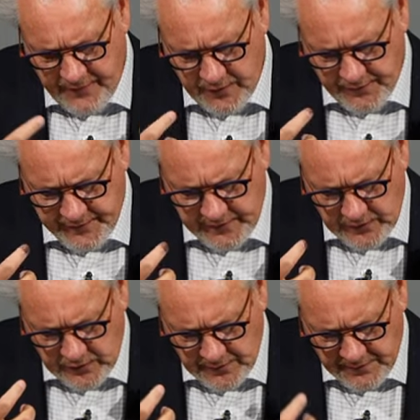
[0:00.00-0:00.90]
of sin
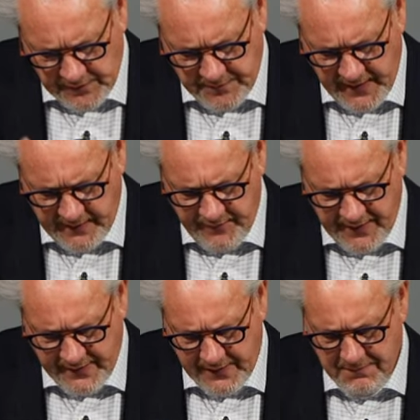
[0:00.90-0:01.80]
comes back. We
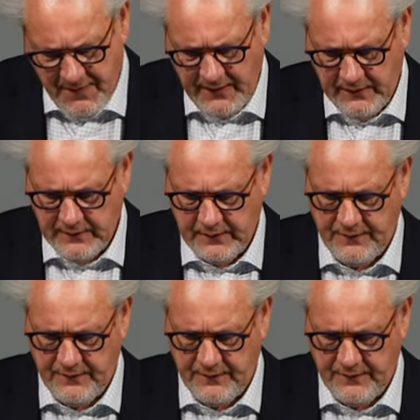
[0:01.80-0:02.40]
are reminded